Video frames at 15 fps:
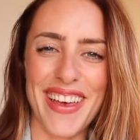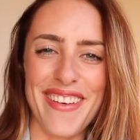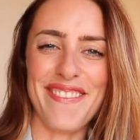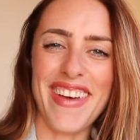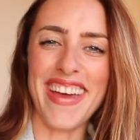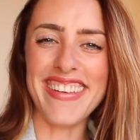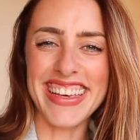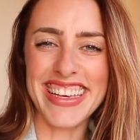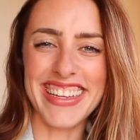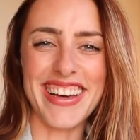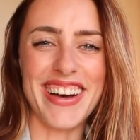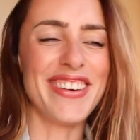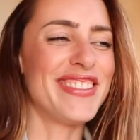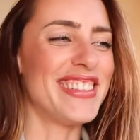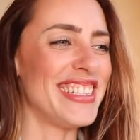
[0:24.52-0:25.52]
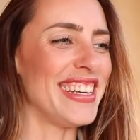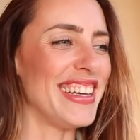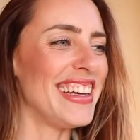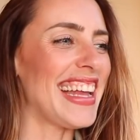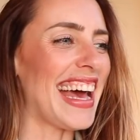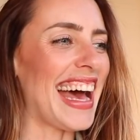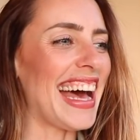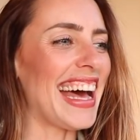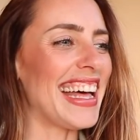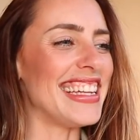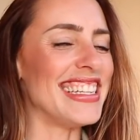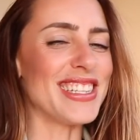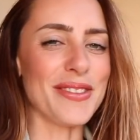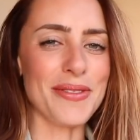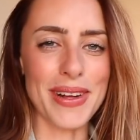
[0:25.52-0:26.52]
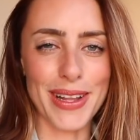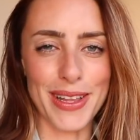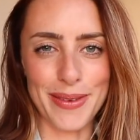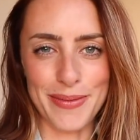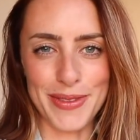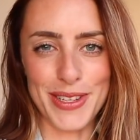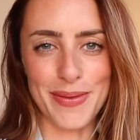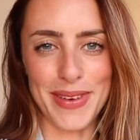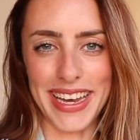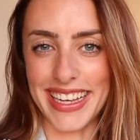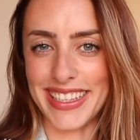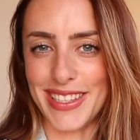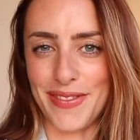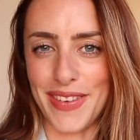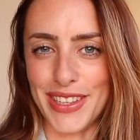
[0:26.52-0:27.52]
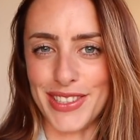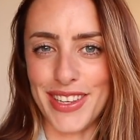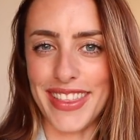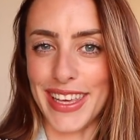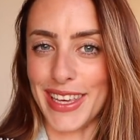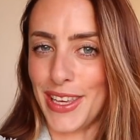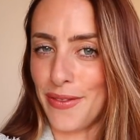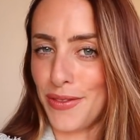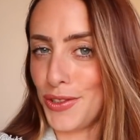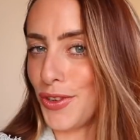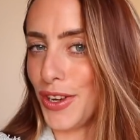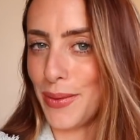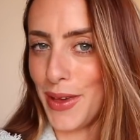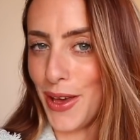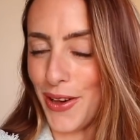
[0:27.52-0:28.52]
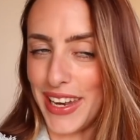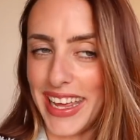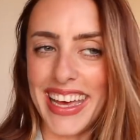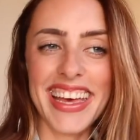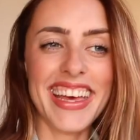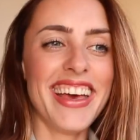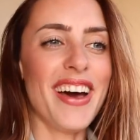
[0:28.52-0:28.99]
A very good afternoon and welcome to my next adventure. Thank you for joining me on it.